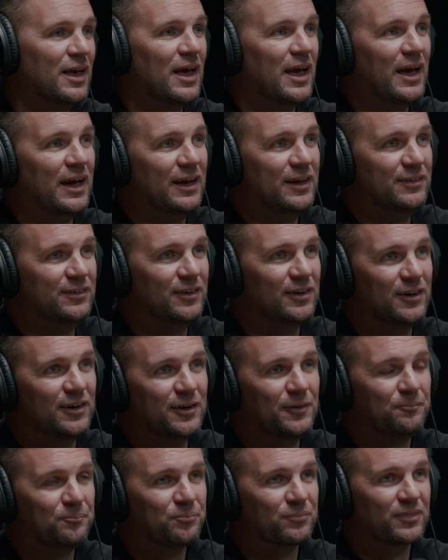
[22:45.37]
And uh,
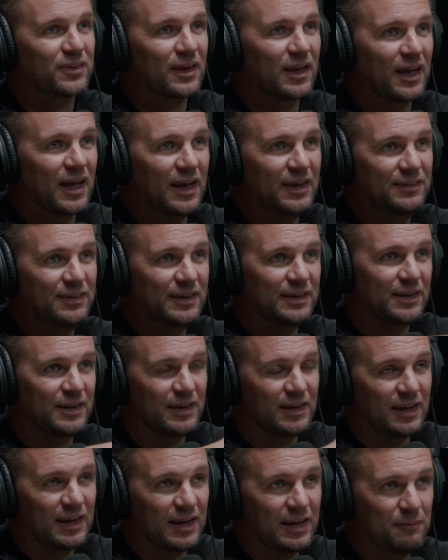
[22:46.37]
and then it
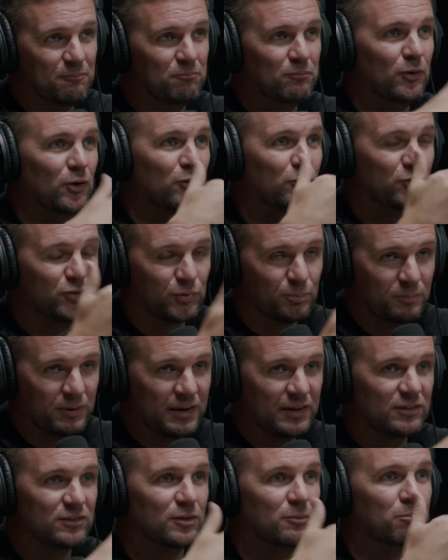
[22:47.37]
it moves
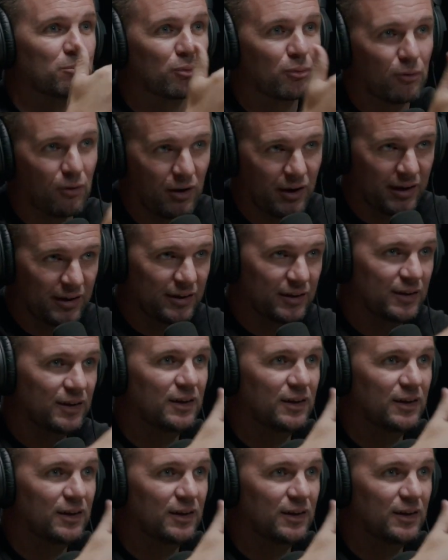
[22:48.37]
me to pray,